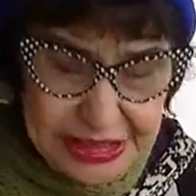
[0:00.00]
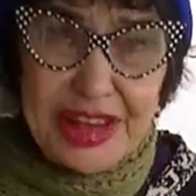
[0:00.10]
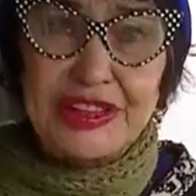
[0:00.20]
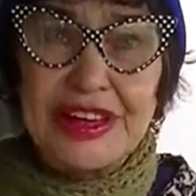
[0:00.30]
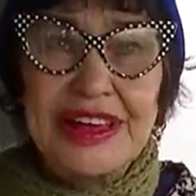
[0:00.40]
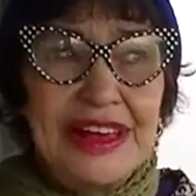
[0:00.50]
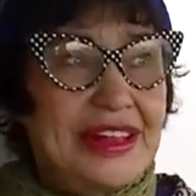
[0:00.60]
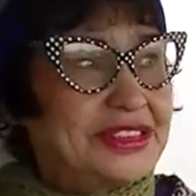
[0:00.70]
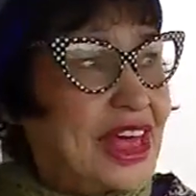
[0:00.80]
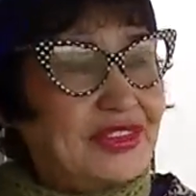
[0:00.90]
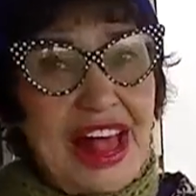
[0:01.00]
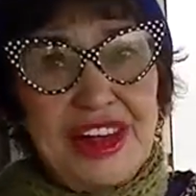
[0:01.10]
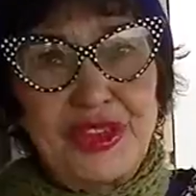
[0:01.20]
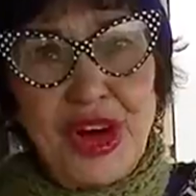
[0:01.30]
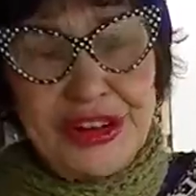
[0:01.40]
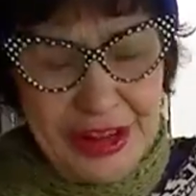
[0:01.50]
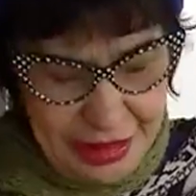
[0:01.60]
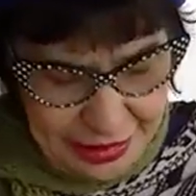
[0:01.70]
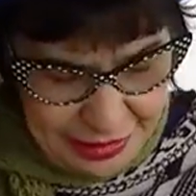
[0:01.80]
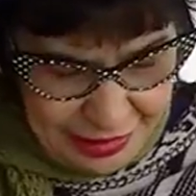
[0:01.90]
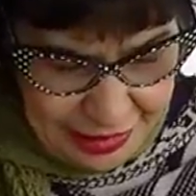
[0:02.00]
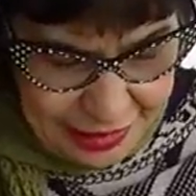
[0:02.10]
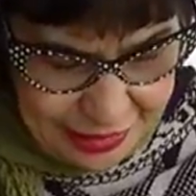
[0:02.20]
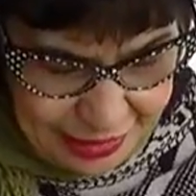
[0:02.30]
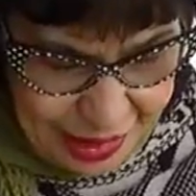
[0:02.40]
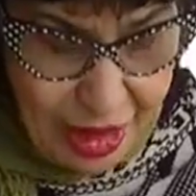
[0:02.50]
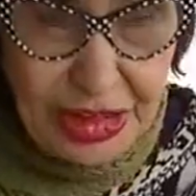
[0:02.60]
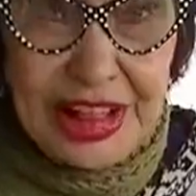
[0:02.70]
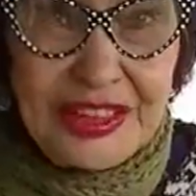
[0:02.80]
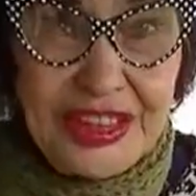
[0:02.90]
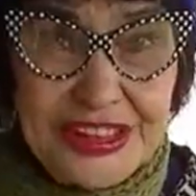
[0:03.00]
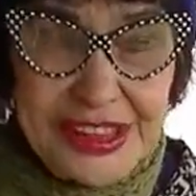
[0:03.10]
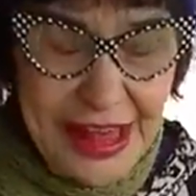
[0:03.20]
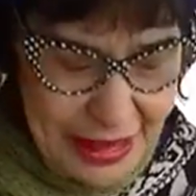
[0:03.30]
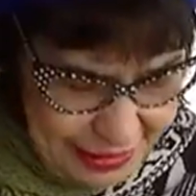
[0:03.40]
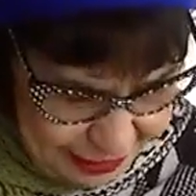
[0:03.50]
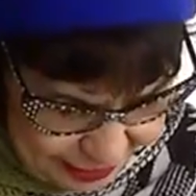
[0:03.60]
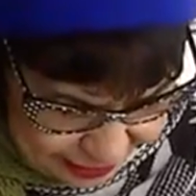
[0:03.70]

and save, and save California. Yeah. How clever is that?